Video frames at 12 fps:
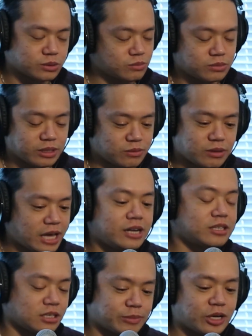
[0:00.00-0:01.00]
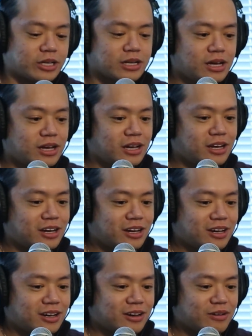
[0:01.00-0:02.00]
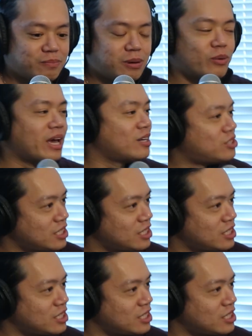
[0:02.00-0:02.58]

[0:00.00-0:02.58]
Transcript: like anything about it. But we had